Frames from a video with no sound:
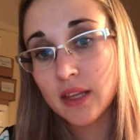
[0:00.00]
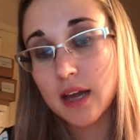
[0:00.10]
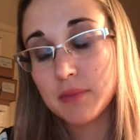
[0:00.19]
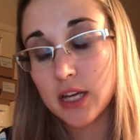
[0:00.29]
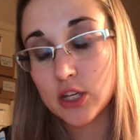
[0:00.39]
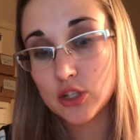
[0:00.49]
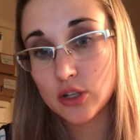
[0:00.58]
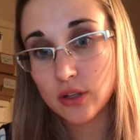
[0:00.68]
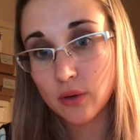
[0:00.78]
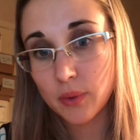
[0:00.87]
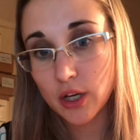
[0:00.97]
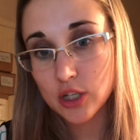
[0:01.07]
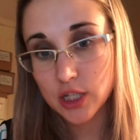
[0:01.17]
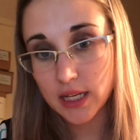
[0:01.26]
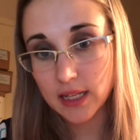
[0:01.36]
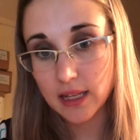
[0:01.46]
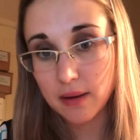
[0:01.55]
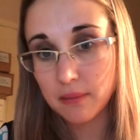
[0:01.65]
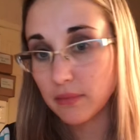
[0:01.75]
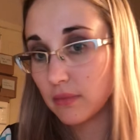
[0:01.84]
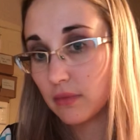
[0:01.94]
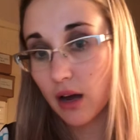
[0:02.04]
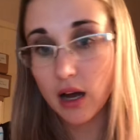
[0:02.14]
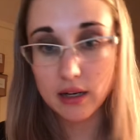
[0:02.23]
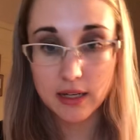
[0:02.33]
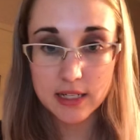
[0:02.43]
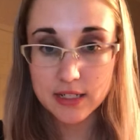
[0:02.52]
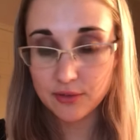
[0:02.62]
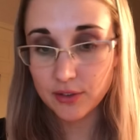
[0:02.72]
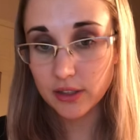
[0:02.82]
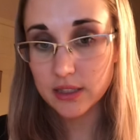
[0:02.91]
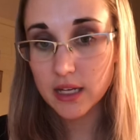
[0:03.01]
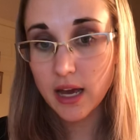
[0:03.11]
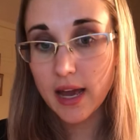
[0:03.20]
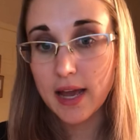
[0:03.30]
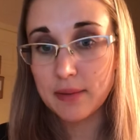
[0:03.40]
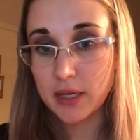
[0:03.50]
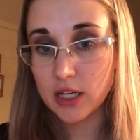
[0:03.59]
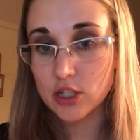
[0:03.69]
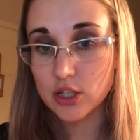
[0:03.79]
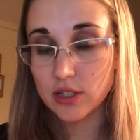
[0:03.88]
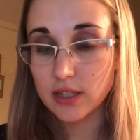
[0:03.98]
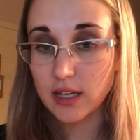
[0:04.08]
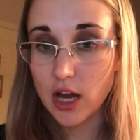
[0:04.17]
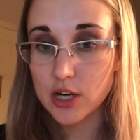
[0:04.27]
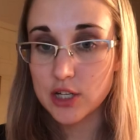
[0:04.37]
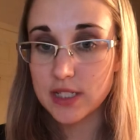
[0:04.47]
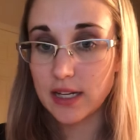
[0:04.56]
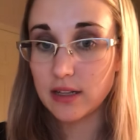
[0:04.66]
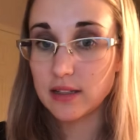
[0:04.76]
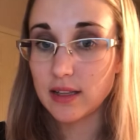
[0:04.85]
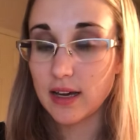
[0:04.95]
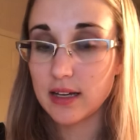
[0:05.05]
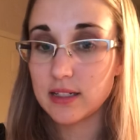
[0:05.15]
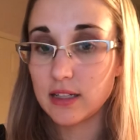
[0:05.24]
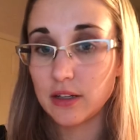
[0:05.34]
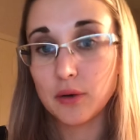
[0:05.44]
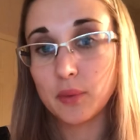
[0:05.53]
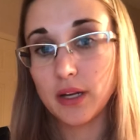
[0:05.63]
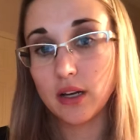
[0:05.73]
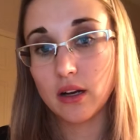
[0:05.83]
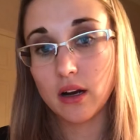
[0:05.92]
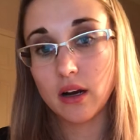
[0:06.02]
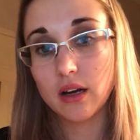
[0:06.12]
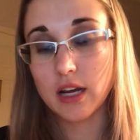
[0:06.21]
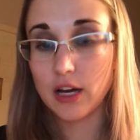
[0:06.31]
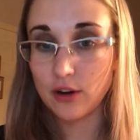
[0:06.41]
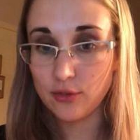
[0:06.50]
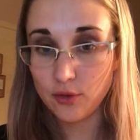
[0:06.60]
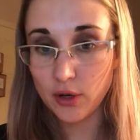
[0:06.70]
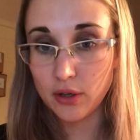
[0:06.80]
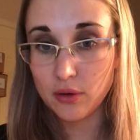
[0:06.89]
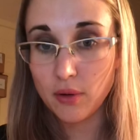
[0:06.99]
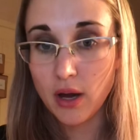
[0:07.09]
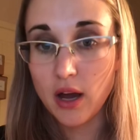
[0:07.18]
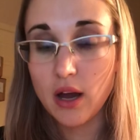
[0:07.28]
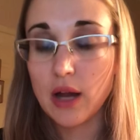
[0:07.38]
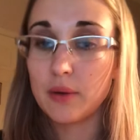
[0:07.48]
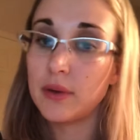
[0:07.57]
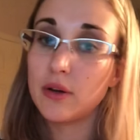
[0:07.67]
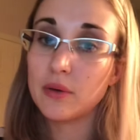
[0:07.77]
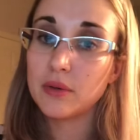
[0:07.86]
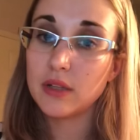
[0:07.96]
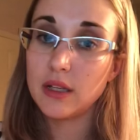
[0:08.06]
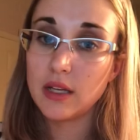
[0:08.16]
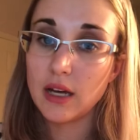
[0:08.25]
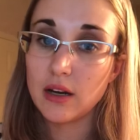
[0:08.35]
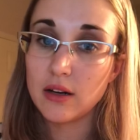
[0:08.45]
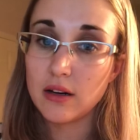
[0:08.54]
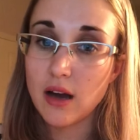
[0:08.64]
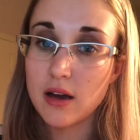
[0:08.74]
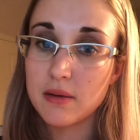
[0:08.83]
and making sure that we are treating them not any different, and making sure that they understand that, we care for you, and we don't really care